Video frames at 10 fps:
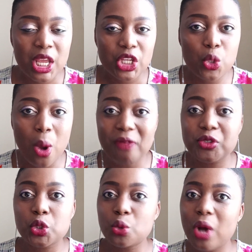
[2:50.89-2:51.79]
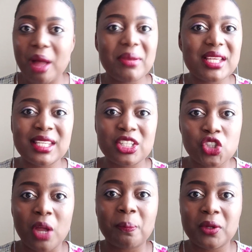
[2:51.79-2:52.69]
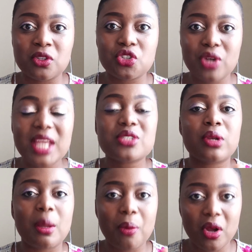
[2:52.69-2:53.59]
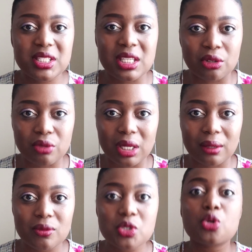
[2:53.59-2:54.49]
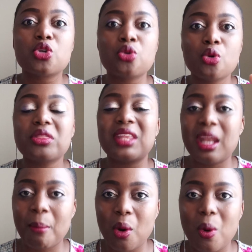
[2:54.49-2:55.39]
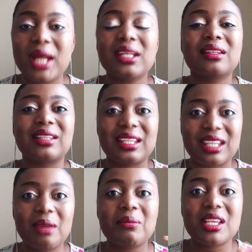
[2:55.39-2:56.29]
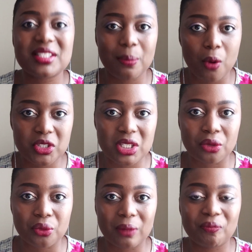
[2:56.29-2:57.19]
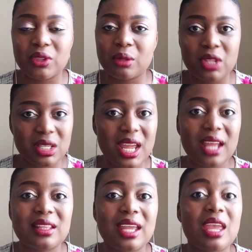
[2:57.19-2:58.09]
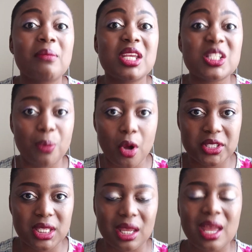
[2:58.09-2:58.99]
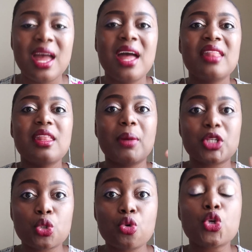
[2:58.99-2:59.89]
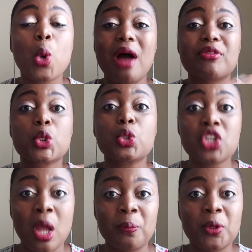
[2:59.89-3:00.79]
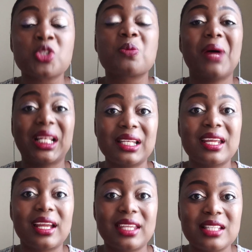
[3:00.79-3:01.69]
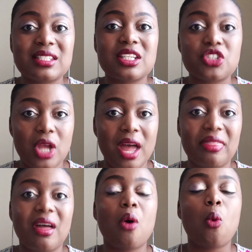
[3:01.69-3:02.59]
You have two amazing champions, right, on a boxing ring. So the number one, the game is the boxing. The game is boxing. Number two, you have two champions battling against each other.